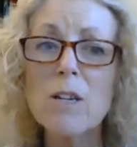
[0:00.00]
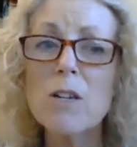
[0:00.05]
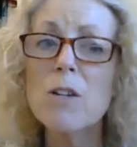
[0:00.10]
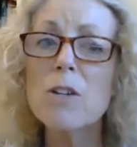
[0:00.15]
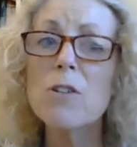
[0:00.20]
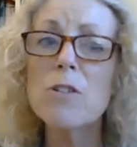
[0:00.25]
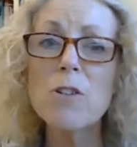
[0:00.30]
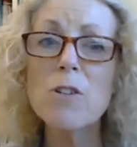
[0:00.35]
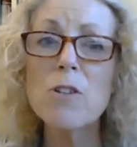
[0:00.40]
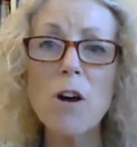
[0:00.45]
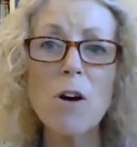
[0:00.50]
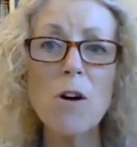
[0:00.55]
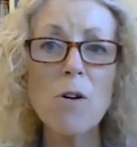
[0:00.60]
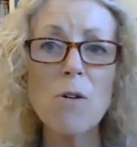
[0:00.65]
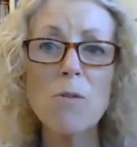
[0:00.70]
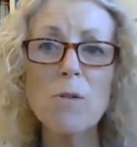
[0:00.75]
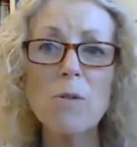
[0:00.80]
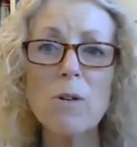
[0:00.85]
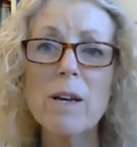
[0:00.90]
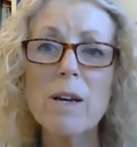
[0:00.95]

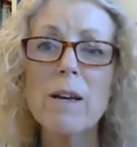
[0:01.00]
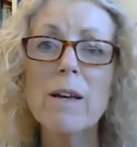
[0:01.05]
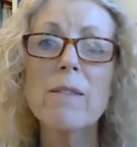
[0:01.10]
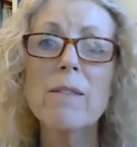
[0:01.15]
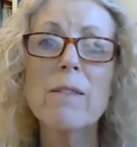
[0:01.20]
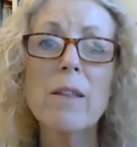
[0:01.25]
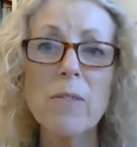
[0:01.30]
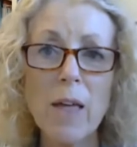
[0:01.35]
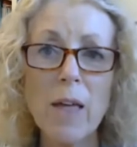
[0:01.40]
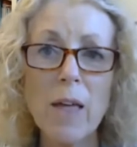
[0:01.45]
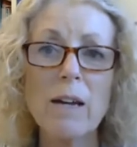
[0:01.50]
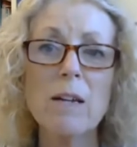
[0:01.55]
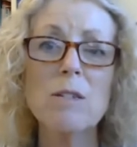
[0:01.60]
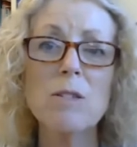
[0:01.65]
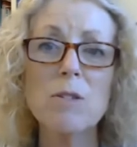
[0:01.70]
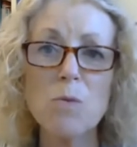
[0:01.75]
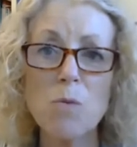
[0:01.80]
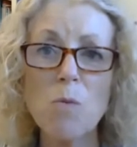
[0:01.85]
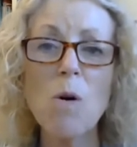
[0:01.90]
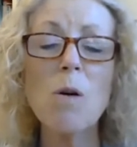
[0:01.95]
know that that
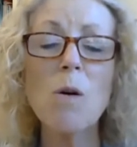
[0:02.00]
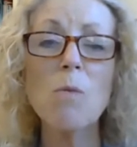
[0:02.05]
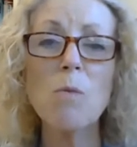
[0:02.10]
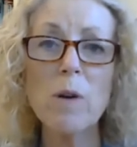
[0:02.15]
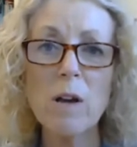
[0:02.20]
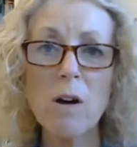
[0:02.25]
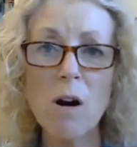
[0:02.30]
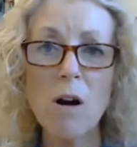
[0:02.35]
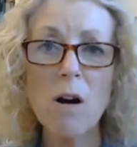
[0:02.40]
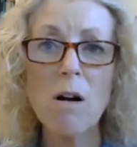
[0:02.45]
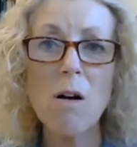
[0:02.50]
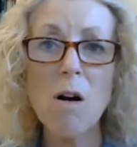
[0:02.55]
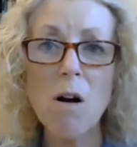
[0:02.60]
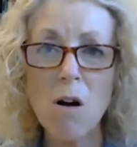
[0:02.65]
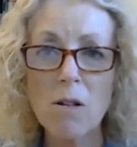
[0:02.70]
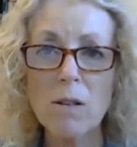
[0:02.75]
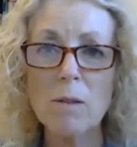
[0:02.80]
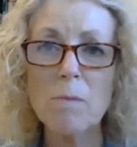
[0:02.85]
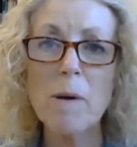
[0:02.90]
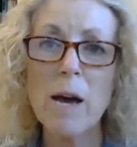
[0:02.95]
is what we are
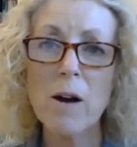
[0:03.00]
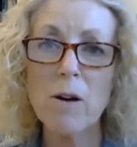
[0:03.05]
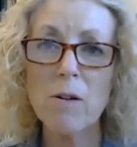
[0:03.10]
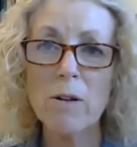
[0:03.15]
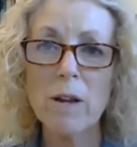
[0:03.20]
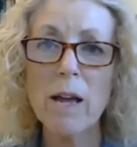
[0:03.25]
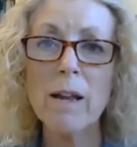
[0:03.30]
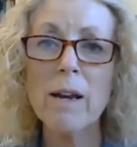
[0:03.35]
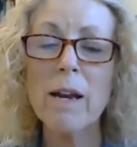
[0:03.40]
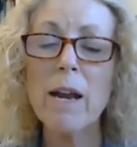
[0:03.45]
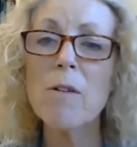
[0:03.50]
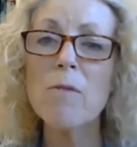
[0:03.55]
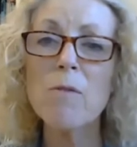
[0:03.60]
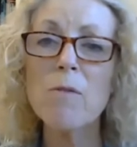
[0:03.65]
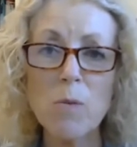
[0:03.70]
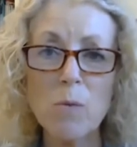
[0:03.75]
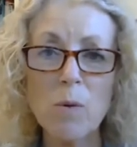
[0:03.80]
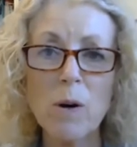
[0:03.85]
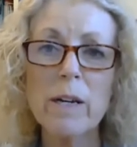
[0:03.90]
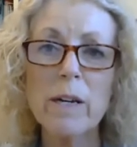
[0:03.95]
all about. And
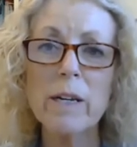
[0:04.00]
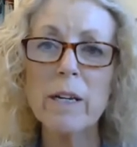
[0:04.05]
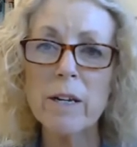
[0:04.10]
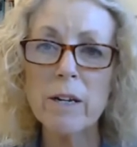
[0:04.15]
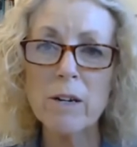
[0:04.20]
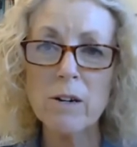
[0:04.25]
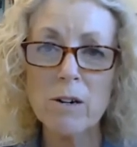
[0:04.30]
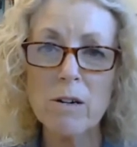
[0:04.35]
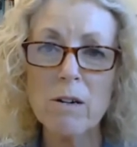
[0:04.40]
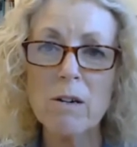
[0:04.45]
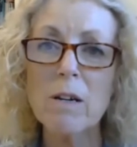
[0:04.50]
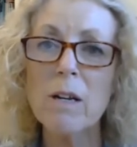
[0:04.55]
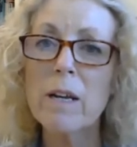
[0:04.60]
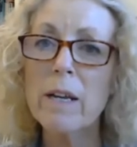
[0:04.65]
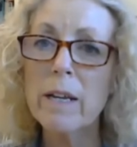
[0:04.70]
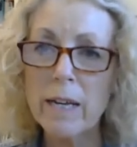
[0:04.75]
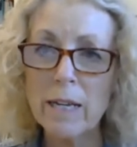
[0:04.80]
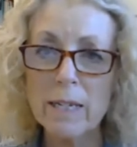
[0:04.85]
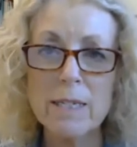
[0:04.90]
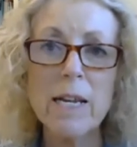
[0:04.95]
everyone here
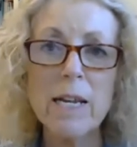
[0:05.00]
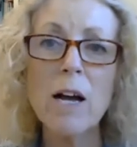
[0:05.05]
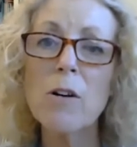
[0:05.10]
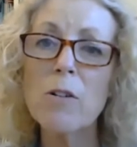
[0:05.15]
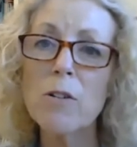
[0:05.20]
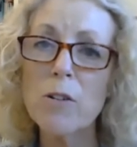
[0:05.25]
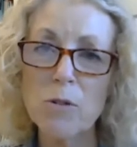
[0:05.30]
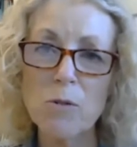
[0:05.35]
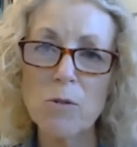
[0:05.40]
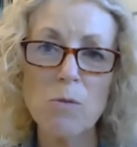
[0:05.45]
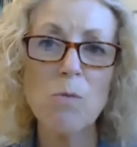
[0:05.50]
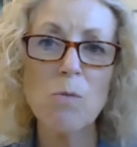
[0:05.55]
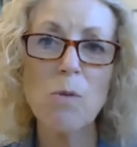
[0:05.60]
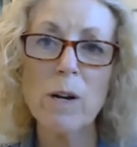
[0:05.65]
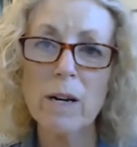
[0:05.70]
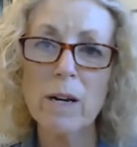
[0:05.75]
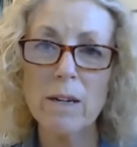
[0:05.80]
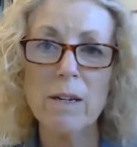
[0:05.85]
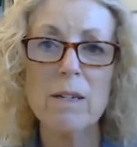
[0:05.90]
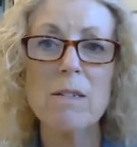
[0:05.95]
can tell you what
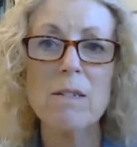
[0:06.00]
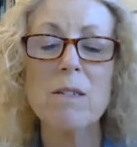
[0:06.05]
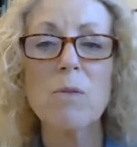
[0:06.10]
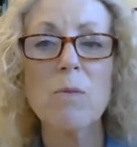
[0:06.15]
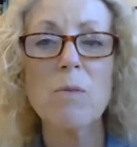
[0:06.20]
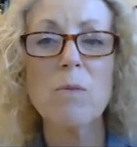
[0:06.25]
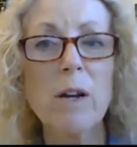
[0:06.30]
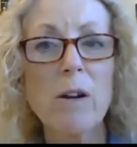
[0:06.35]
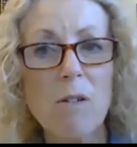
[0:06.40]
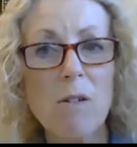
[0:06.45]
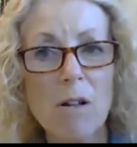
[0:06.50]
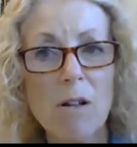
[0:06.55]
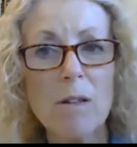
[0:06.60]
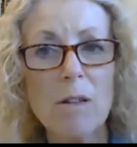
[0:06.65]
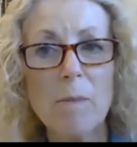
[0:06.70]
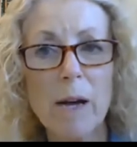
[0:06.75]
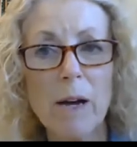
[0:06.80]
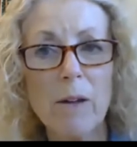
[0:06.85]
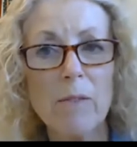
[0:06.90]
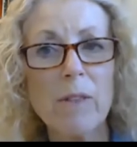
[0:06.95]
it is that we are all
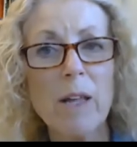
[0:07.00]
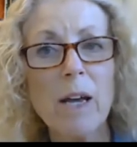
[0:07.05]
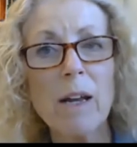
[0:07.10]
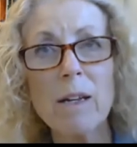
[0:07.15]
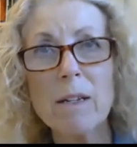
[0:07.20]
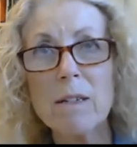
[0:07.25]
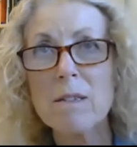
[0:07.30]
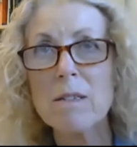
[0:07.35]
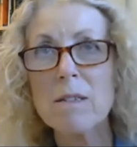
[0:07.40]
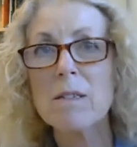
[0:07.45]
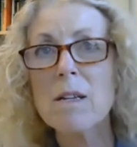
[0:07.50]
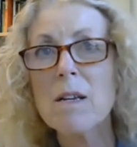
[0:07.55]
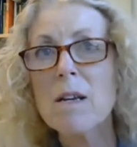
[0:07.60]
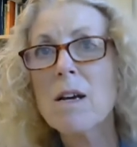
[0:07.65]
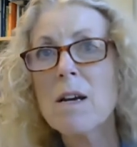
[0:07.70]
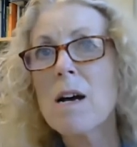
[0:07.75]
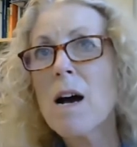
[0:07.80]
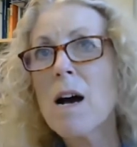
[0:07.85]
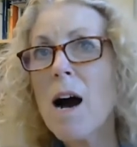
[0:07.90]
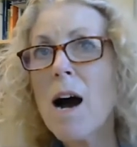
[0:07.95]
about. That is,
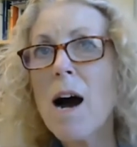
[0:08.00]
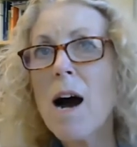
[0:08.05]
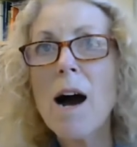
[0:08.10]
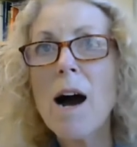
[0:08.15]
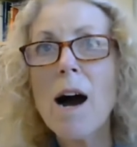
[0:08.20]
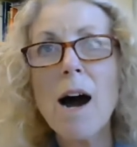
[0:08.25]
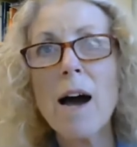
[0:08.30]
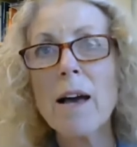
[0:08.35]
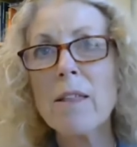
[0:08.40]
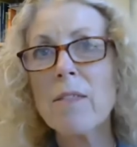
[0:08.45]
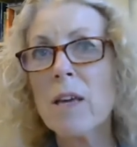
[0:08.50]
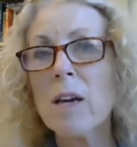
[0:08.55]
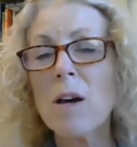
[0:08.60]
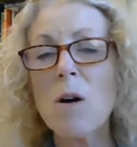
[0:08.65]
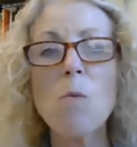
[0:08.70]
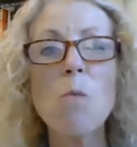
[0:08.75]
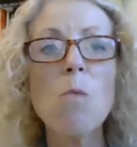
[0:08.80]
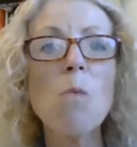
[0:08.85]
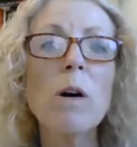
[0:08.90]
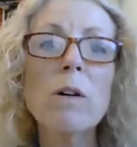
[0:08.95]
I think,
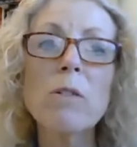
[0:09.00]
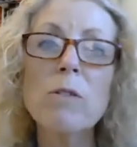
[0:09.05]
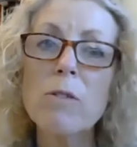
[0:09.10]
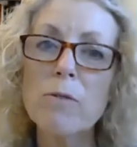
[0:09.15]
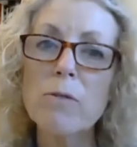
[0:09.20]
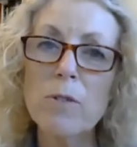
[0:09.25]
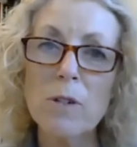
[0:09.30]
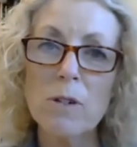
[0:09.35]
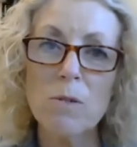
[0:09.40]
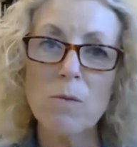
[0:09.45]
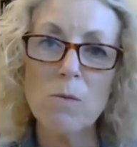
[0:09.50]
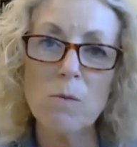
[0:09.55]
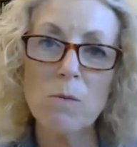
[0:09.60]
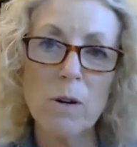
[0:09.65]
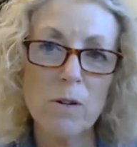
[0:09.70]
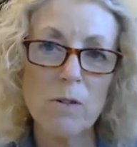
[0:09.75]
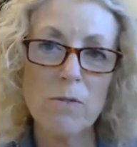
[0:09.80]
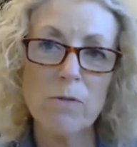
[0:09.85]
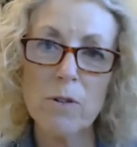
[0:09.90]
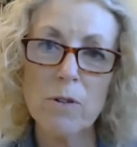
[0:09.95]
a wonderful,
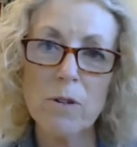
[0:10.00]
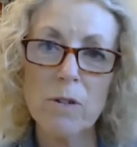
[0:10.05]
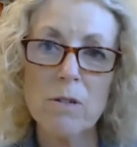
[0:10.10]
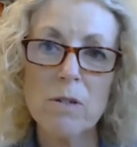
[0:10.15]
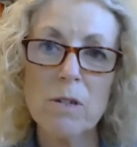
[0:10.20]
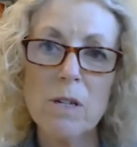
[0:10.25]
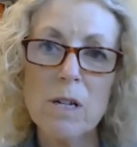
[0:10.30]
wonderful